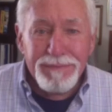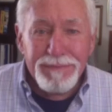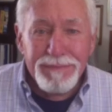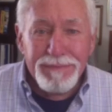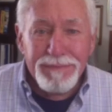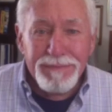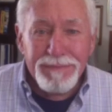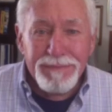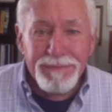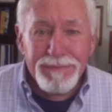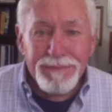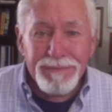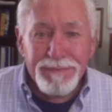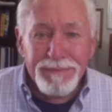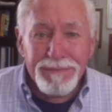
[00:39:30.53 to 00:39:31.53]

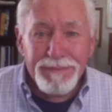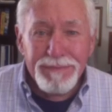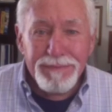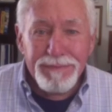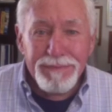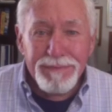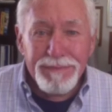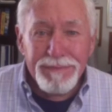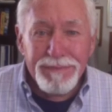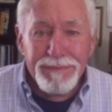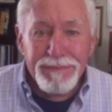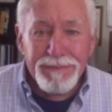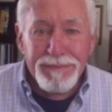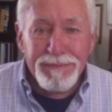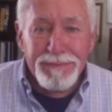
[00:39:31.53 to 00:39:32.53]

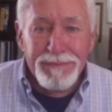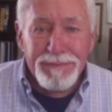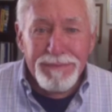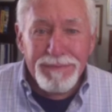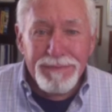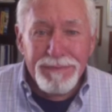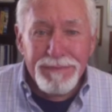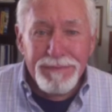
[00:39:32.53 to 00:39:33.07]
The person shown says nothing.